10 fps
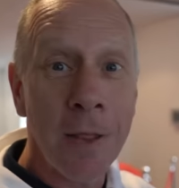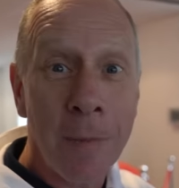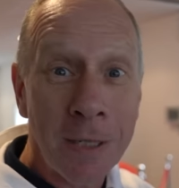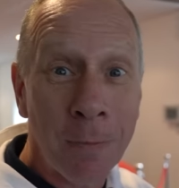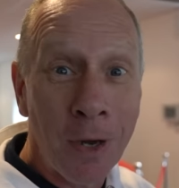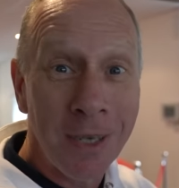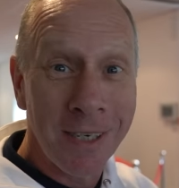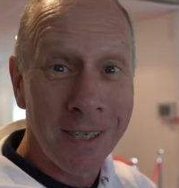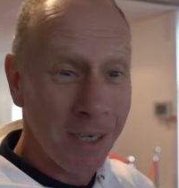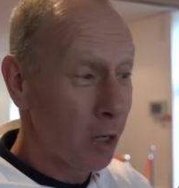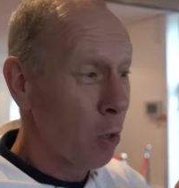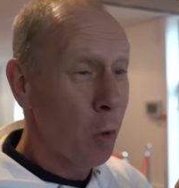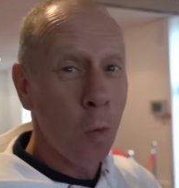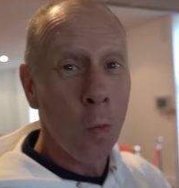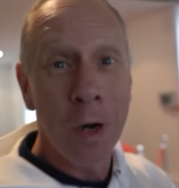And the best part is,
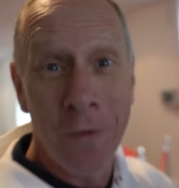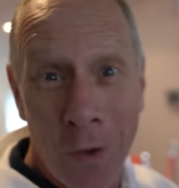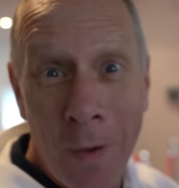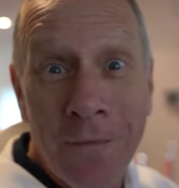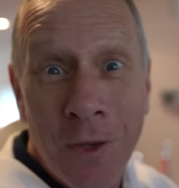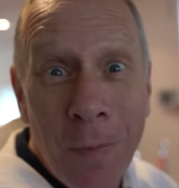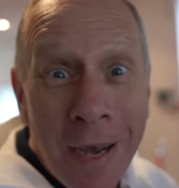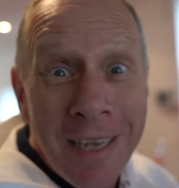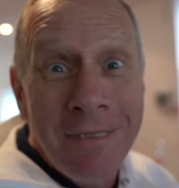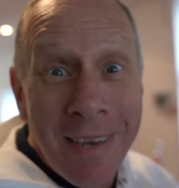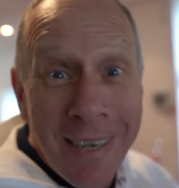one of you have to buy it,